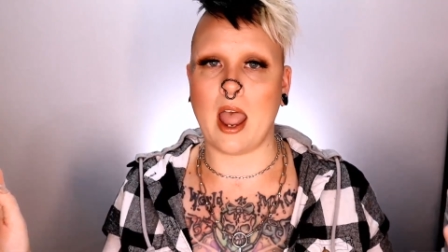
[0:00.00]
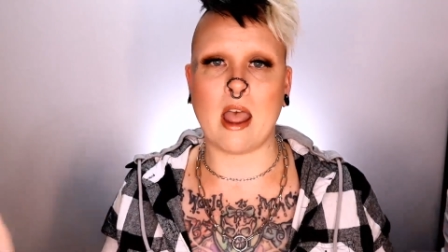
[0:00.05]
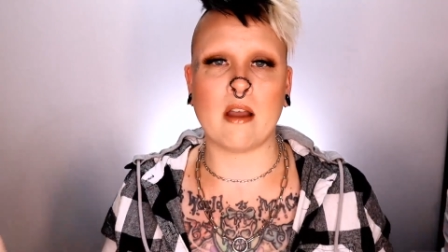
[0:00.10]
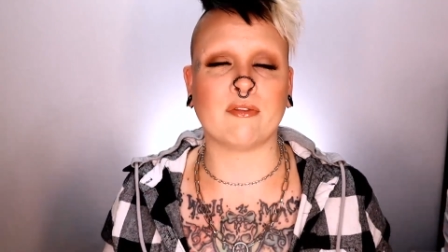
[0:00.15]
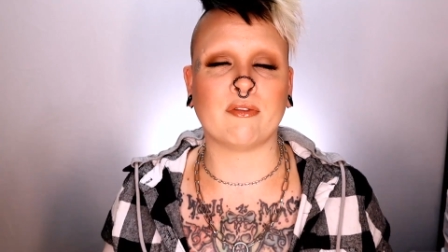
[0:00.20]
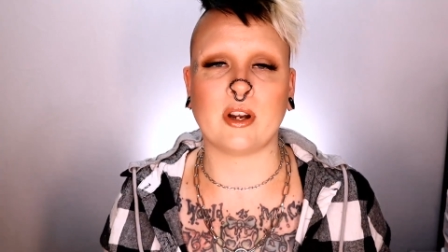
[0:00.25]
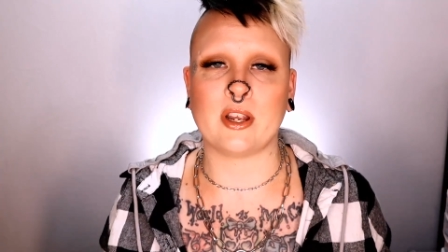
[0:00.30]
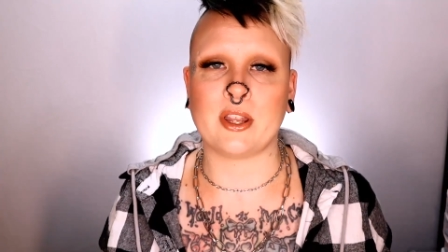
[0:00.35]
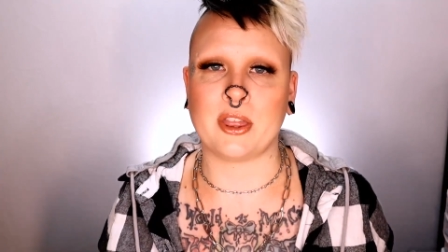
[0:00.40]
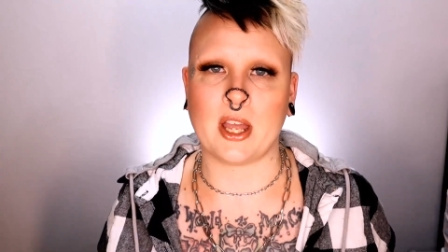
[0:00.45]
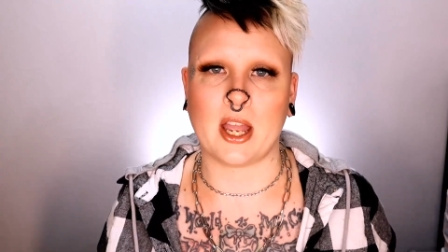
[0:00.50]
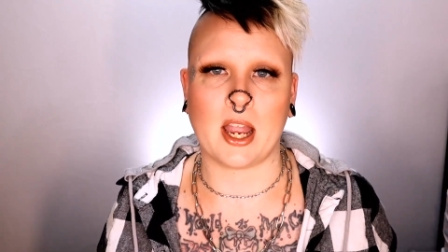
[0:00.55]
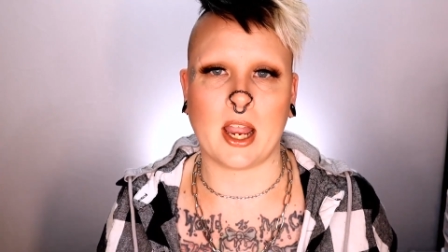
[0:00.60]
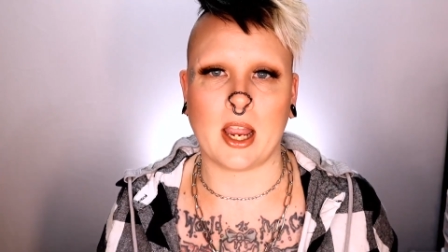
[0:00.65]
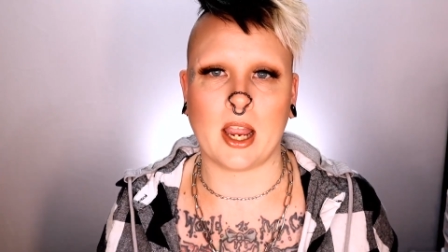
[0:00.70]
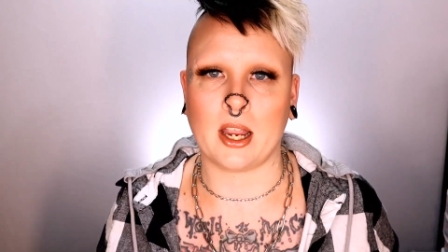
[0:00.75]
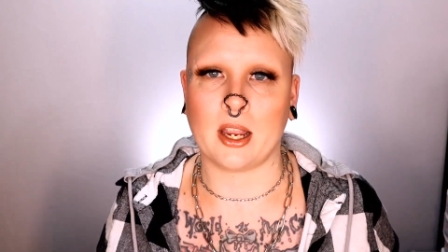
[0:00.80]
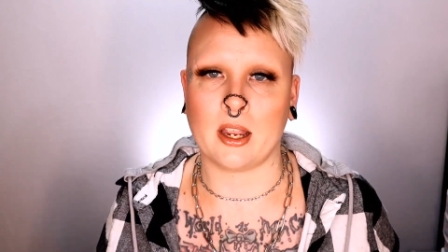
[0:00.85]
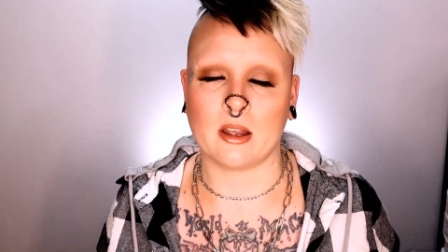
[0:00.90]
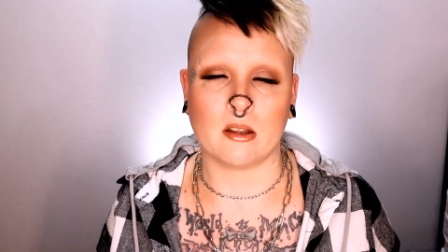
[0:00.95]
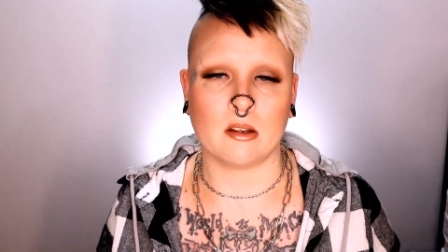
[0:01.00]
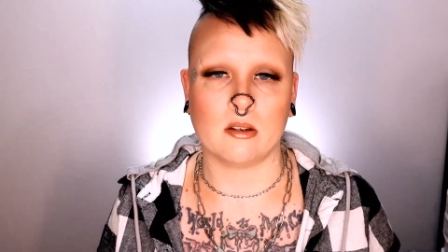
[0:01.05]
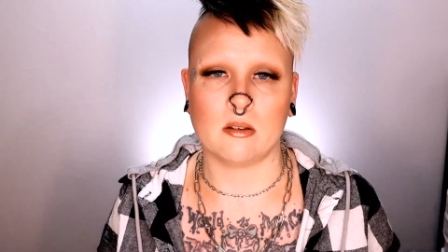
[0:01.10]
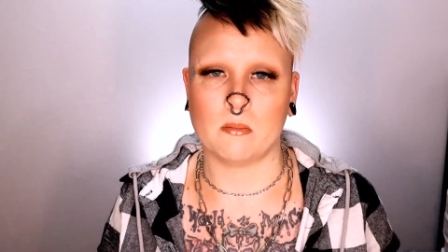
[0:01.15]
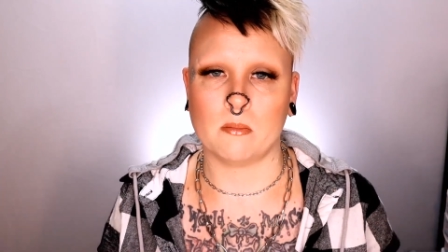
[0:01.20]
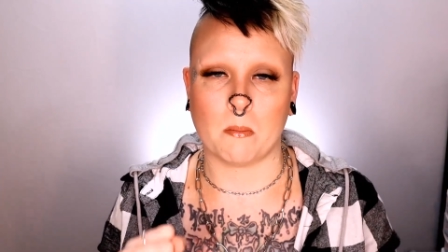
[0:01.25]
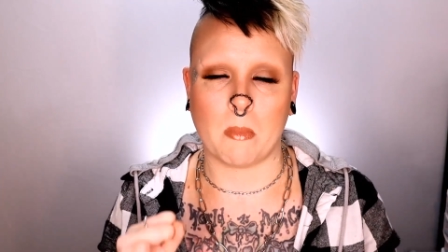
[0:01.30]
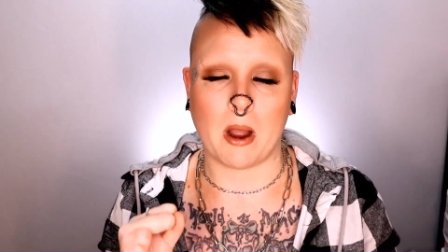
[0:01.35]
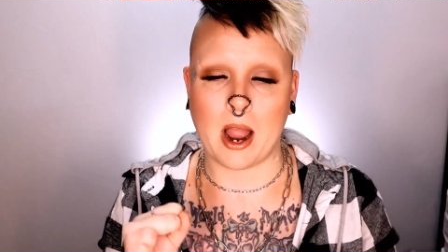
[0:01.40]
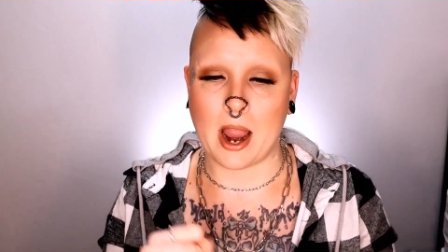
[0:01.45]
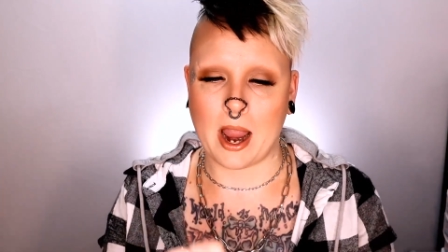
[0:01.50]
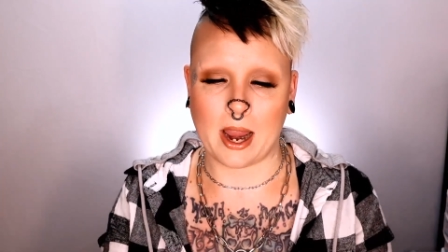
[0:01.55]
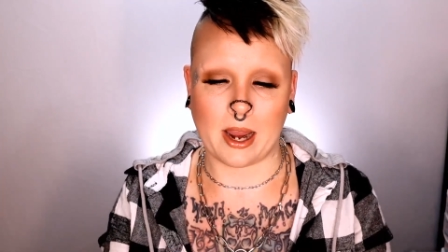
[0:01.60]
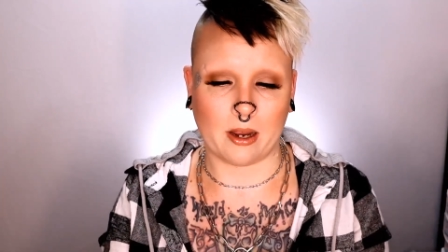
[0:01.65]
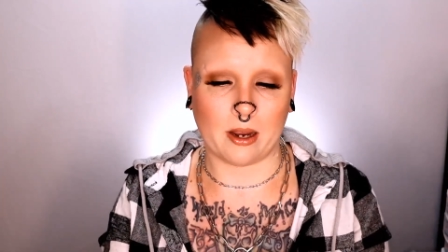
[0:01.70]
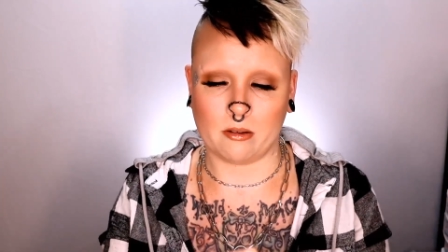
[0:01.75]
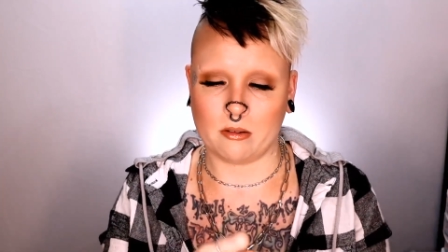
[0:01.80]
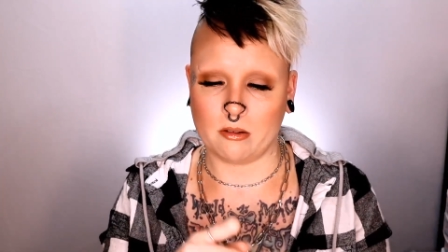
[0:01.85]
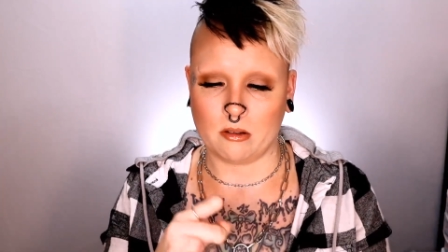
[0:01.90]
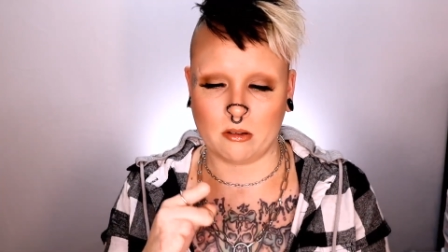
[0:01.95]
everything,
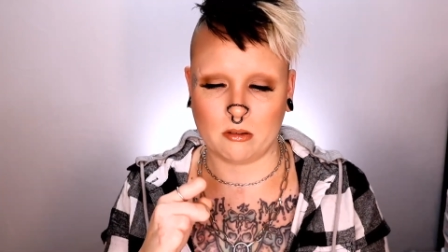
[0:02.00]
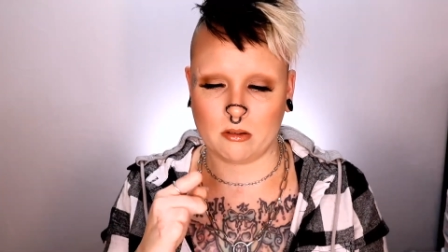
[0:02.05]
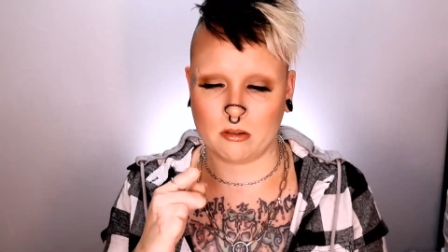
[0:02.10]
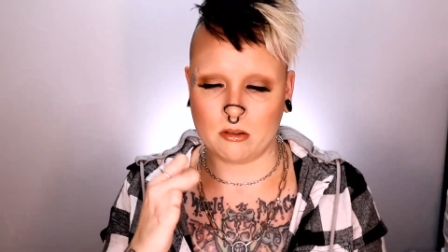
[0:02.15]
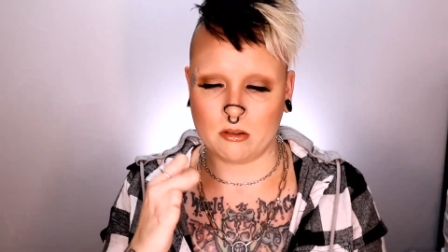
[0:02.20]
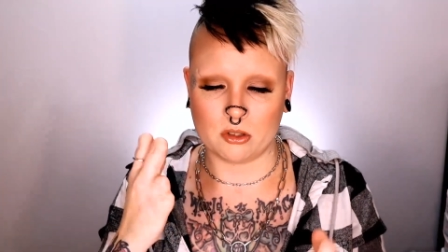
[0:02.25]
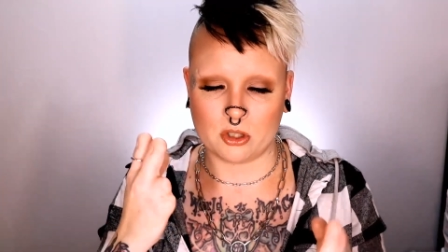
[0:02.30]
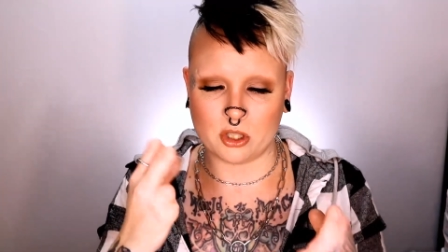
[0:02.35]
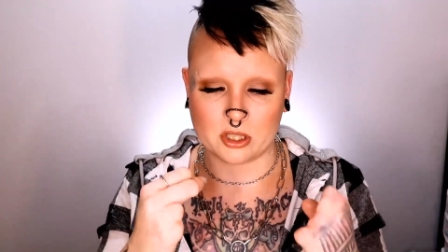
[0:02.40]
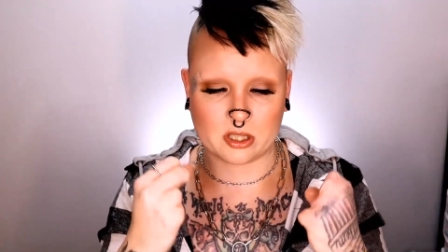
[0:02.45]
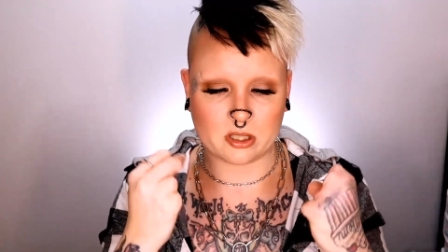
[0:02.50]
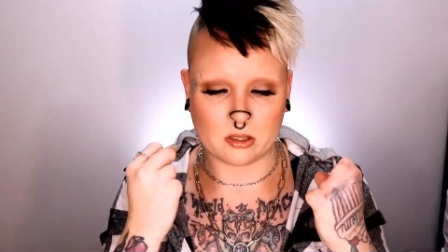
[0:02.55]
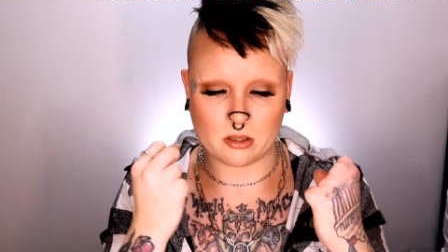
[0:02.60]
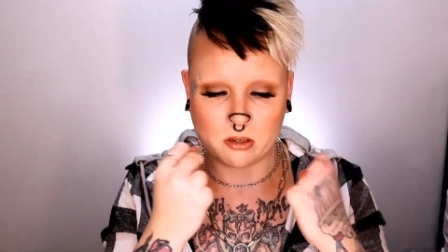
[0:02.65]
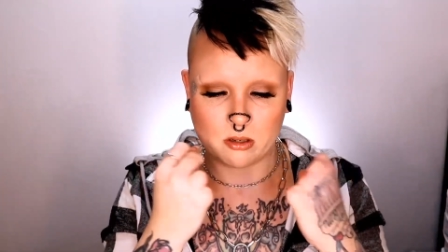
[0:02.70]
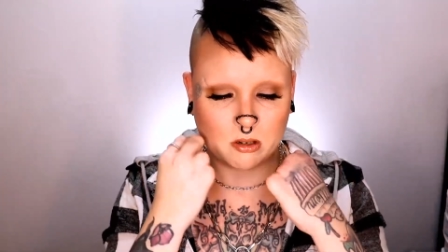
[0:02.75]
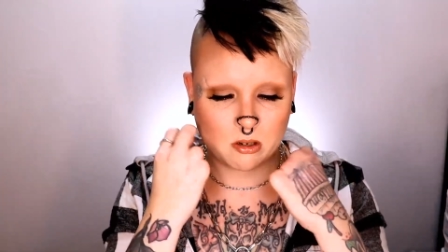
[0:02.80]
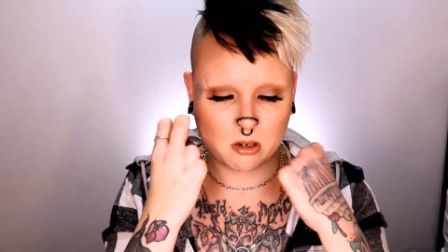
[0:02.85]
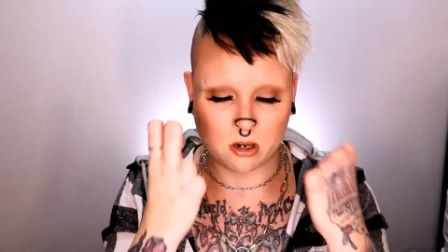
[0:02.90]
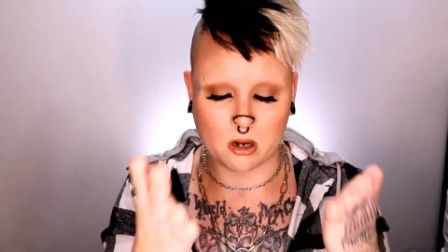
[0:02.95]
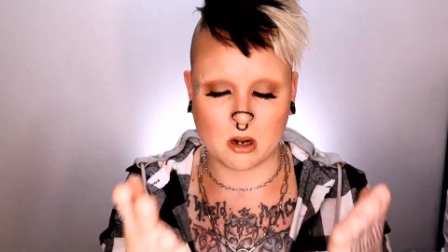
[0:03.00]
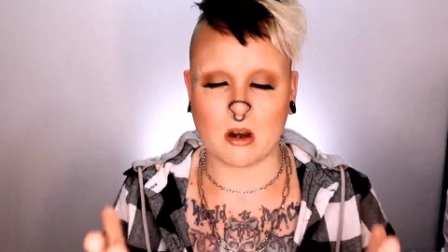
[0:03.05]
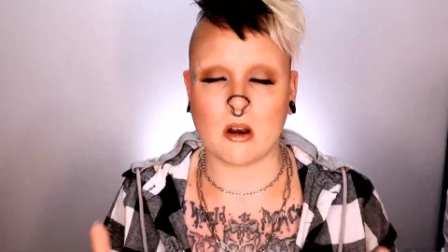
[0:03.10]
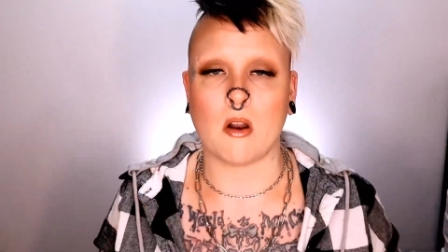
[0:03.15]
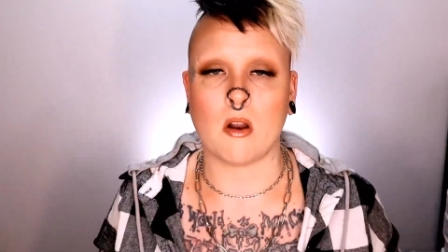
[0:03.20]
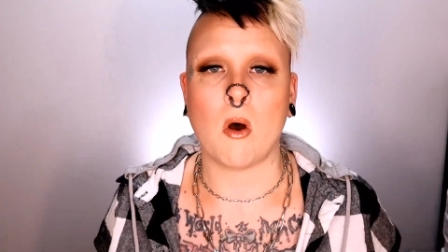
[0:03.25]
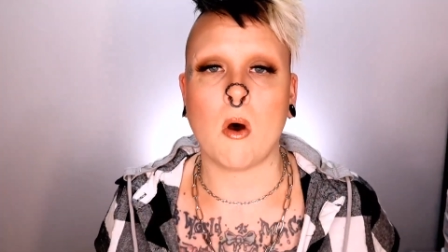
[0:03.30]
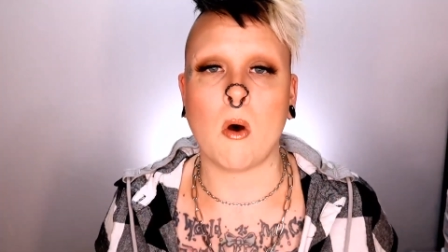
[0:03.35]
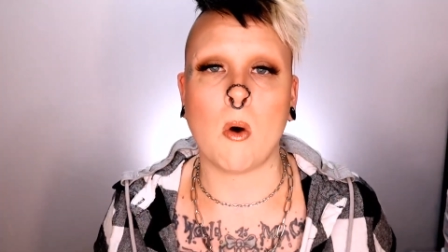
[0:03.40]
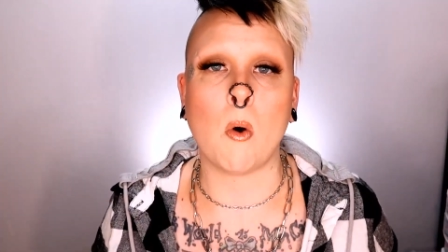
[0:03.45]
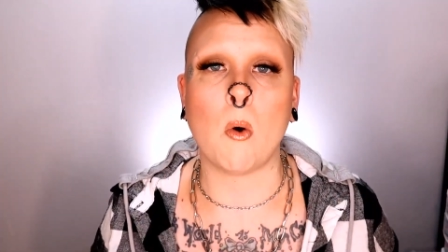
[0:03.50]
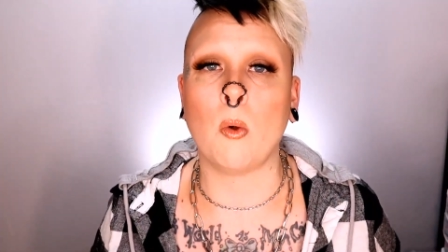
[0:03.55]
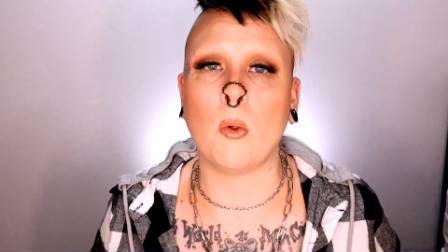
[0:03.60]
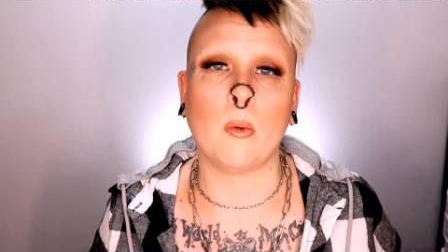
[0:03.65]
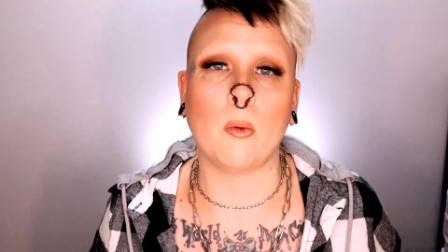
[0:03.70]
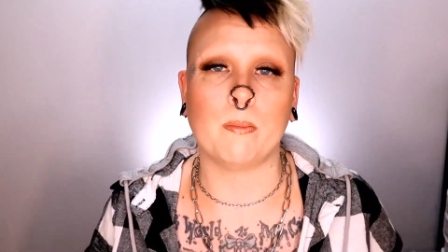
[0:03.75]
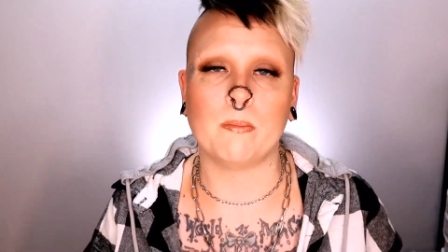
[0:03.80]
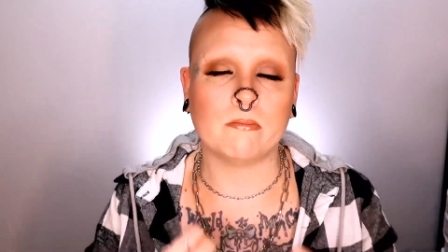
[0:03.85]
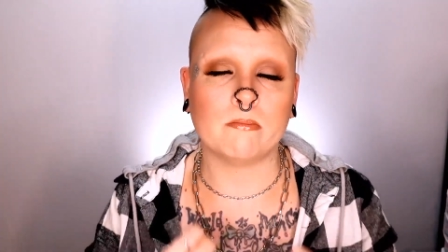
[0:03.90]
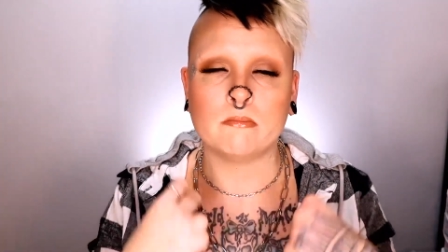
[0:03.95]
my just
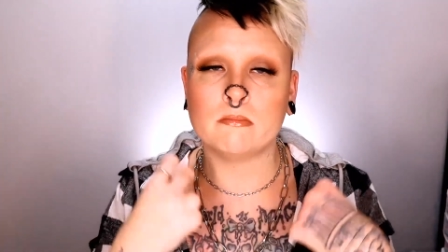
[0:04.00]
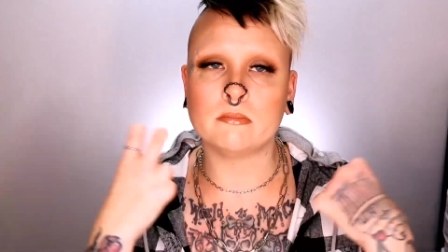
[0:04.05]
whole